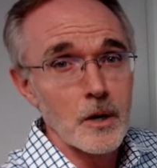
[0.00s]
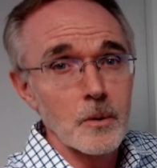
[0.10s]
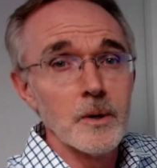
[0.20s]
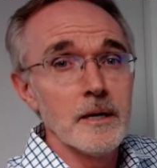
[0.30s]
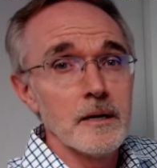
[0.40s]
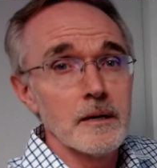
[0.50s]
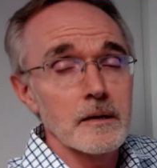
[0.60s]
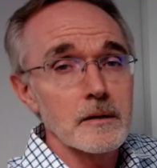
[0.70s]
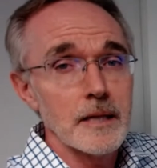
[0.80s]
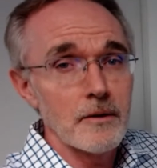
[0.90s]
when
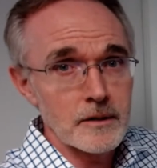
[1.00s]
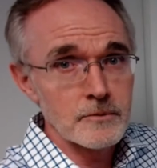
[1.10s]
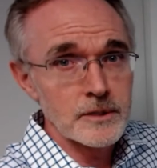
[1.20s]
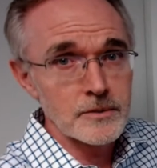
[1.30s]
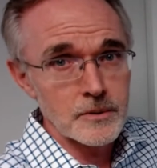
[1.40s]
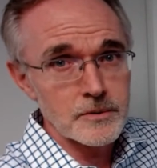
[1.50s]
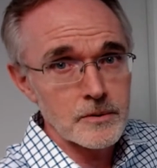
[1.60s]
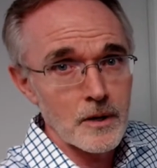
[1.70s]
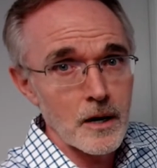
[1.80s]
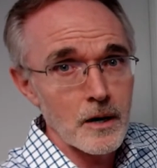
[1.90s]
cloud
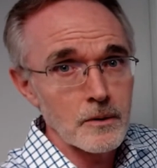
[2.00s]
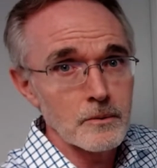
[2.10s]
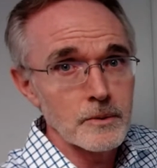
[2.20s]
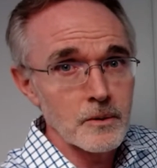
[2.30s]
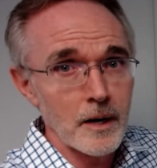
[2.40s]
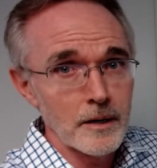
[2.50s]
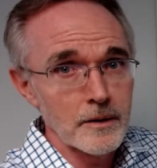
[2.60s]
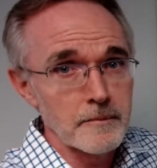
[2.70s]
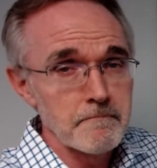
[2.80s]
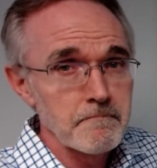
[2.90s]
resources are required.